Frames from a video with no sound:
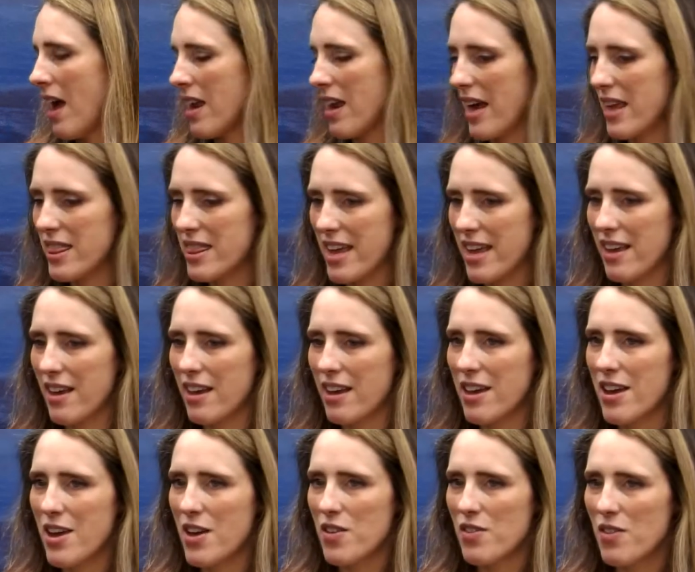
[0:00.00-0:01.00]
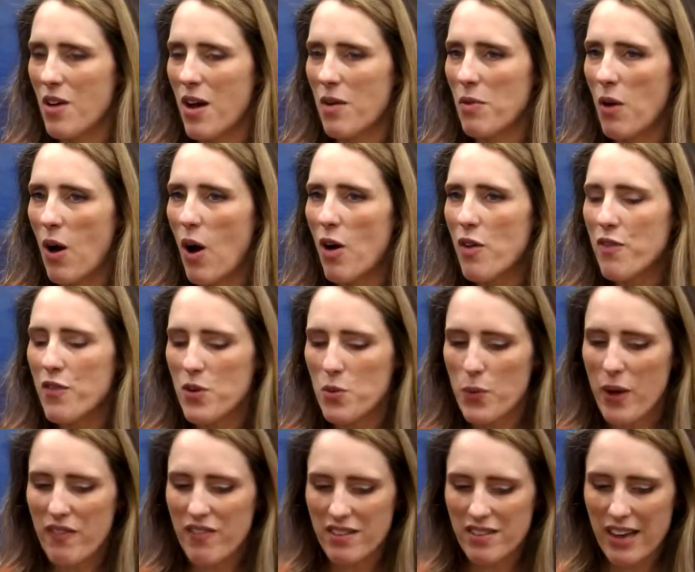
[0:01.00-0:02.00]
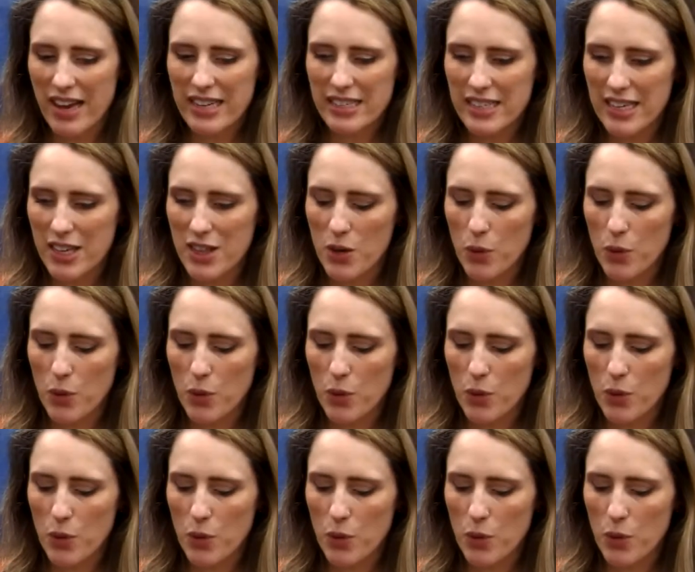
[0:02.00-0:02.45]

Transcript: And I think often we have this idea